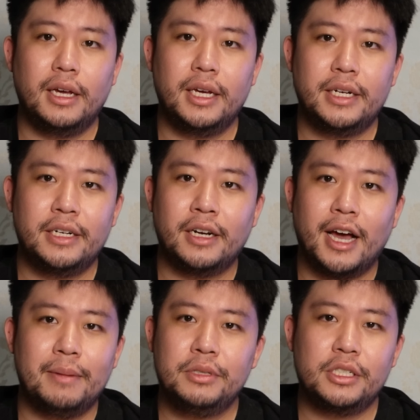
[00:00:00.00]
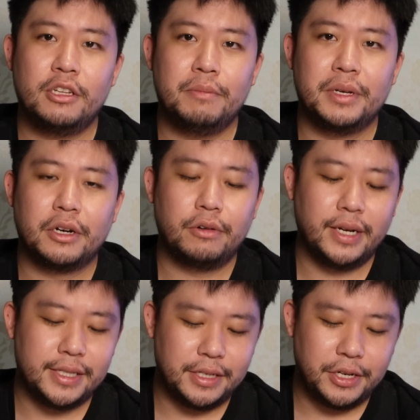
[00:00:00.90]
And I'm just not being
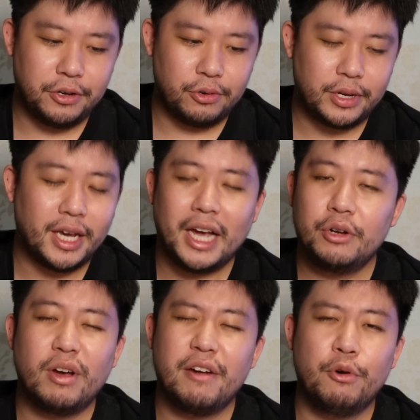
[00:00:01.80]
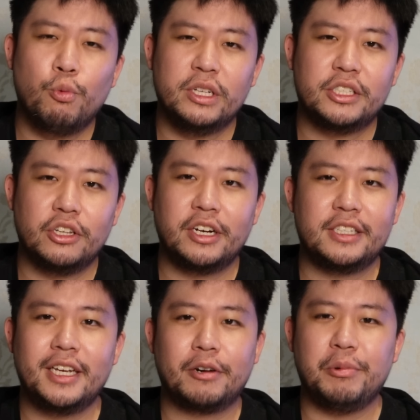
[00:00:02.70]
crazy here, okay? I know everyone's not
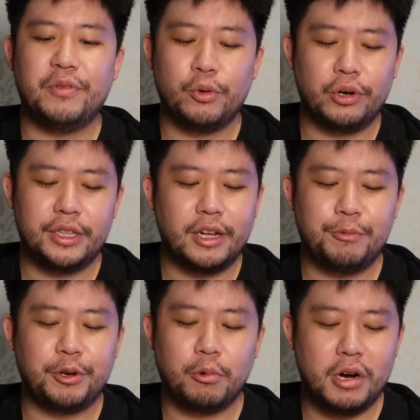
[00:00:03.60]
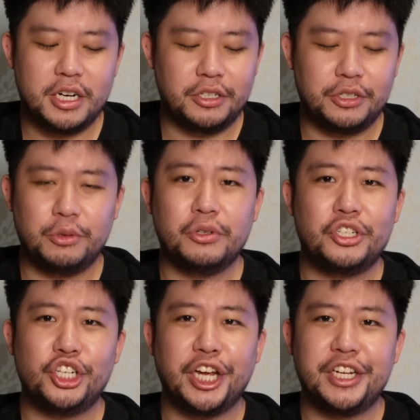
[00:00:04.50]
a tech reviewer that requires you
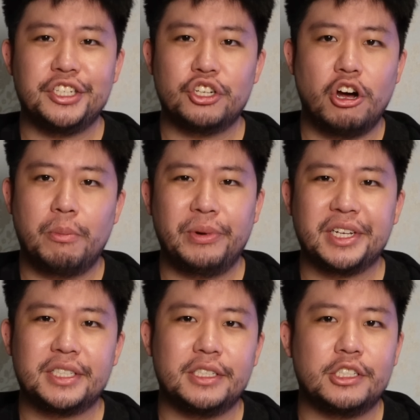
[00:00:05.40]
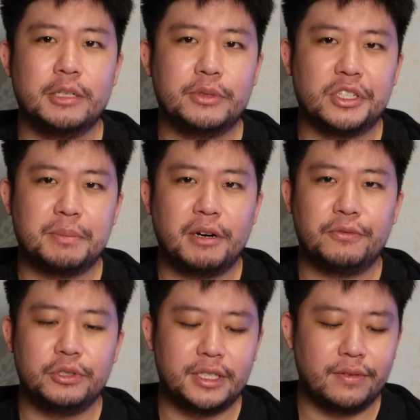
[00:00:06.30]
to change operating systems on
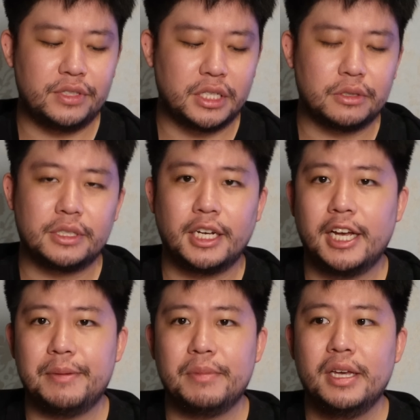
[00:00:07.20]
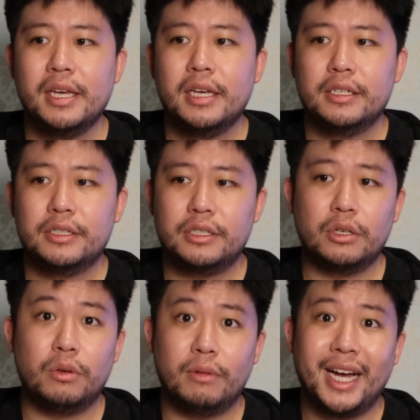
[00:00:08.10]
smartphones every single time,
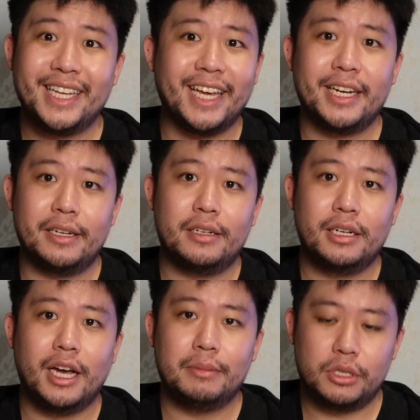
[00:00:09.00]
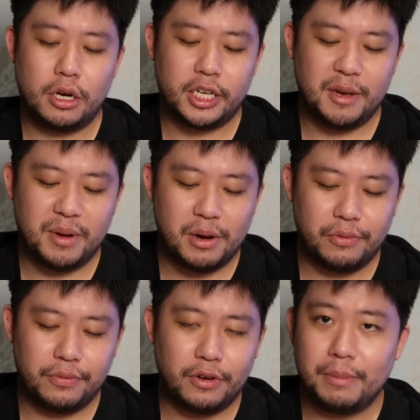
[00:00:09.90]
so I get it. I'm talking
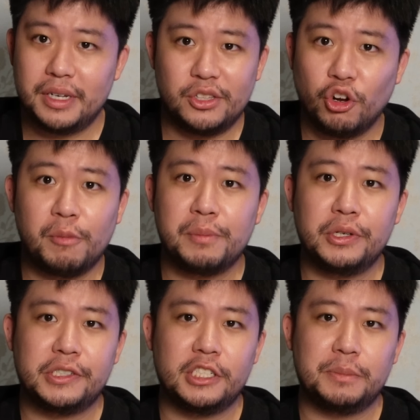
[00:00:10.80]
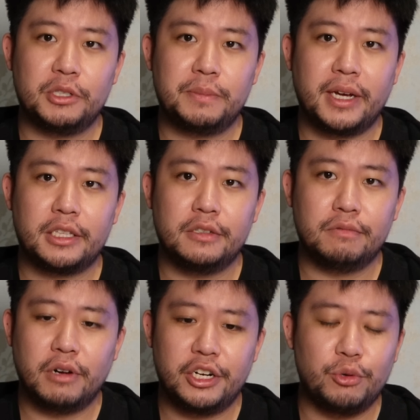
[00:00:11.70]
about from a normal person's
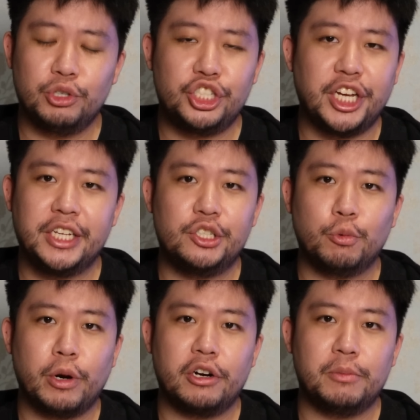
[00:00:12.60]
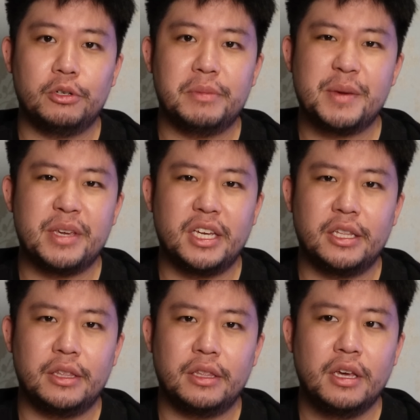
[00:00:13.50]
perspective where you would change your wearable maybe
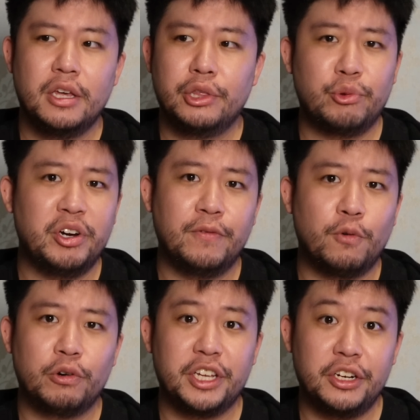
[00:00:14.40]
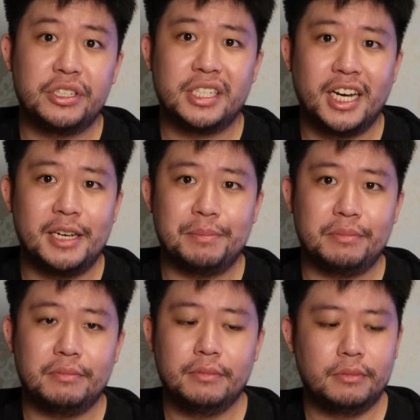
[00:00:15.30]
in 3 to 4 years' time.
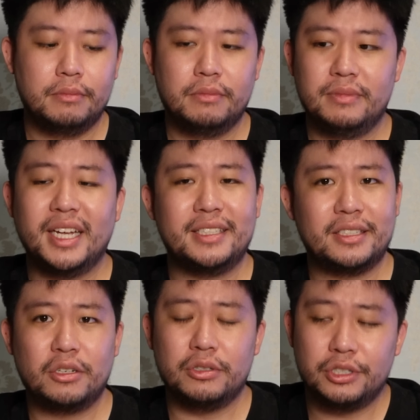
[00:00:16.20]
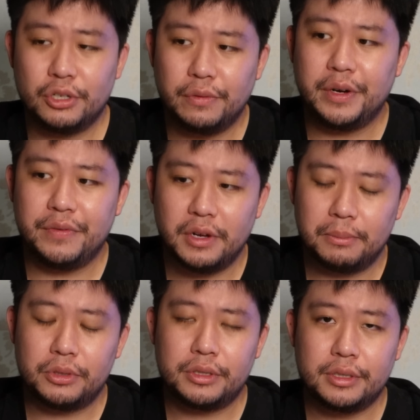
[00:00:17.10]
That's conservative
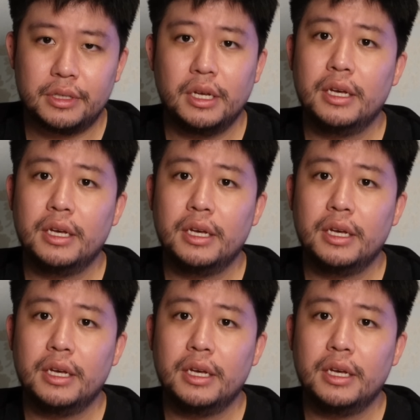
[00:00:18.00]
numbers.